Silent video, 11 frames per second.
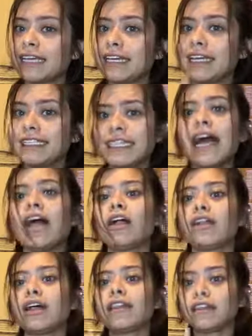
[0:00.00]
can
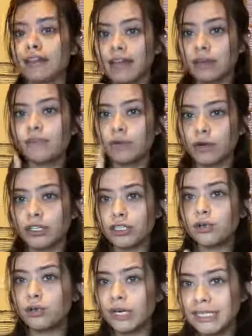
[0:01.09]
tell the line of work
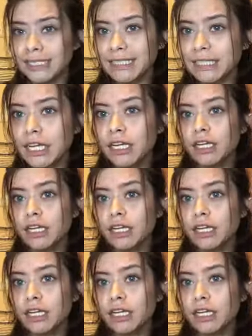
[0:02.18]
you worked in?